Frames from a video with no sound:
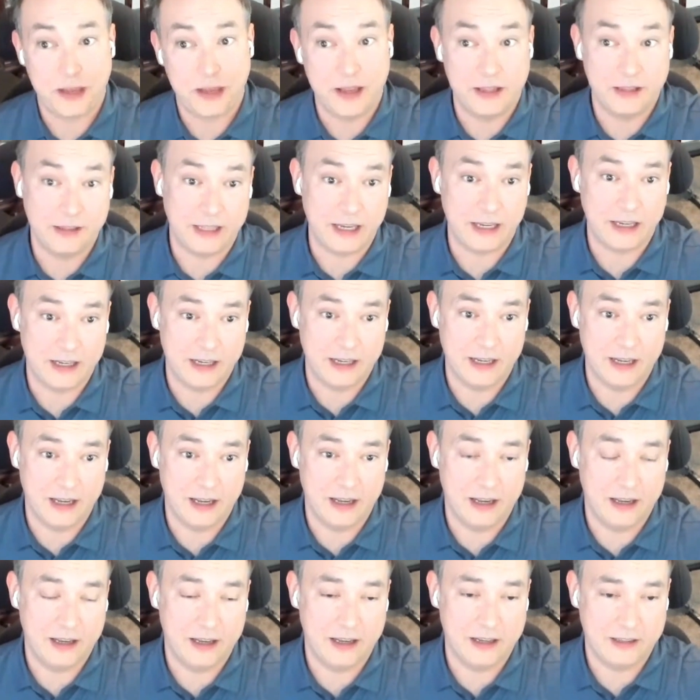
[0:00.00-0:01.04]
like
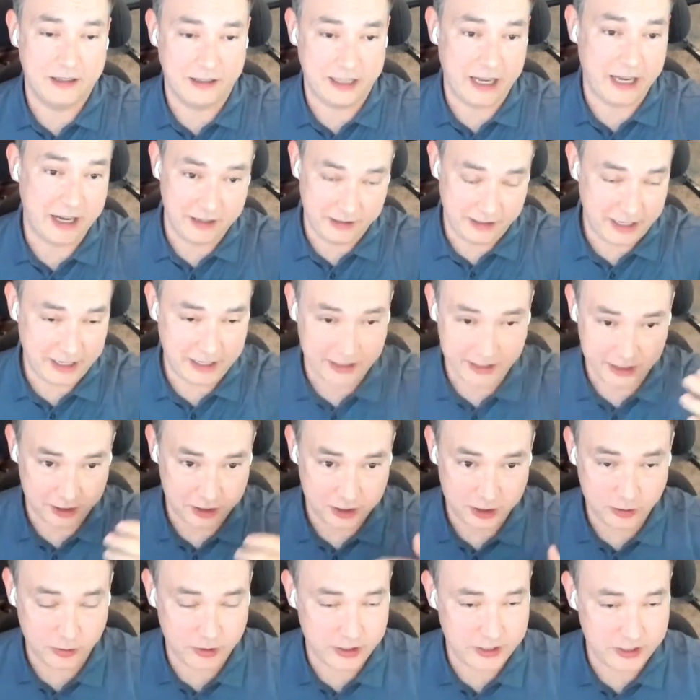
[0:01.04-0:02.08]
in the
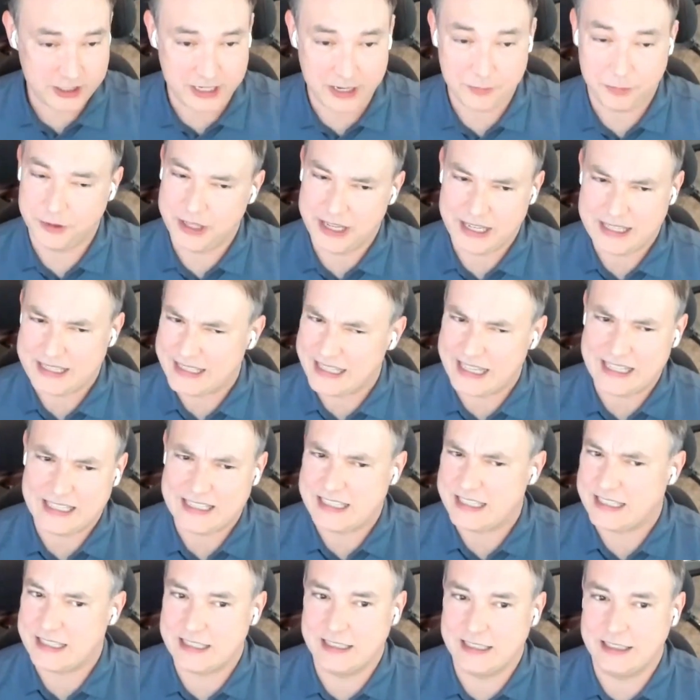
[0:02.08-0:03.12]
shoe example,
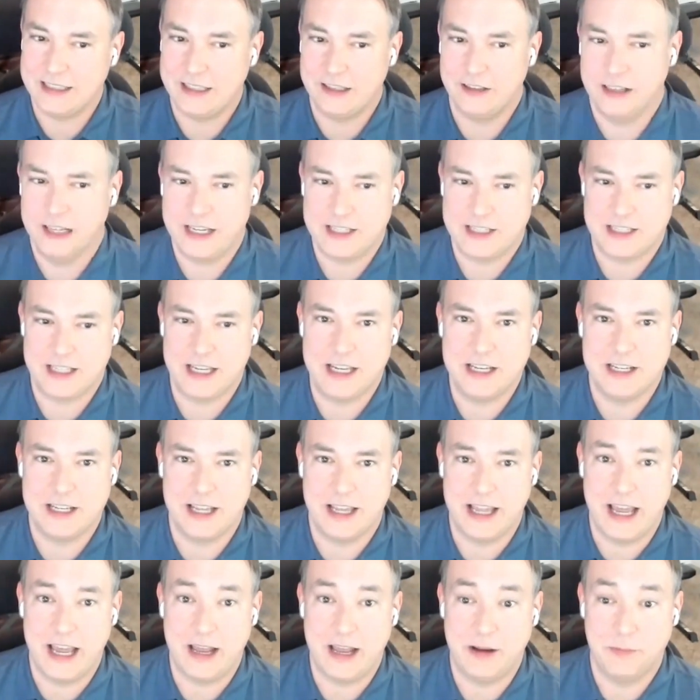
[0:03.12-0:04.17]
they're less into
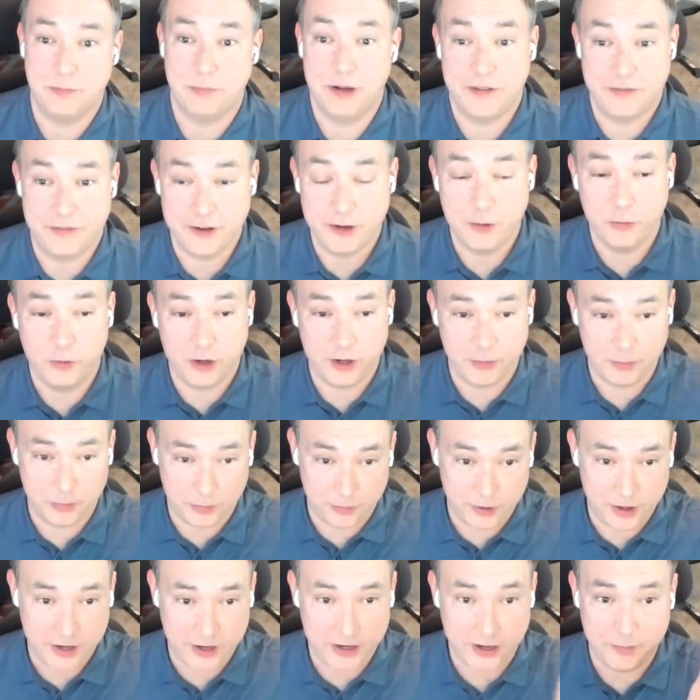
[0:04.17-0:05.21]
that. But if you want to
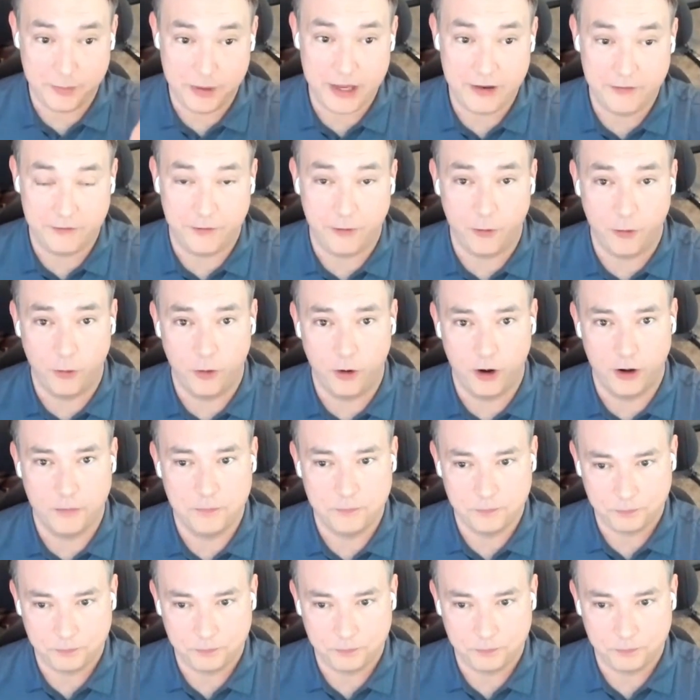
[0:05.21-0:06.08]
bring them in for,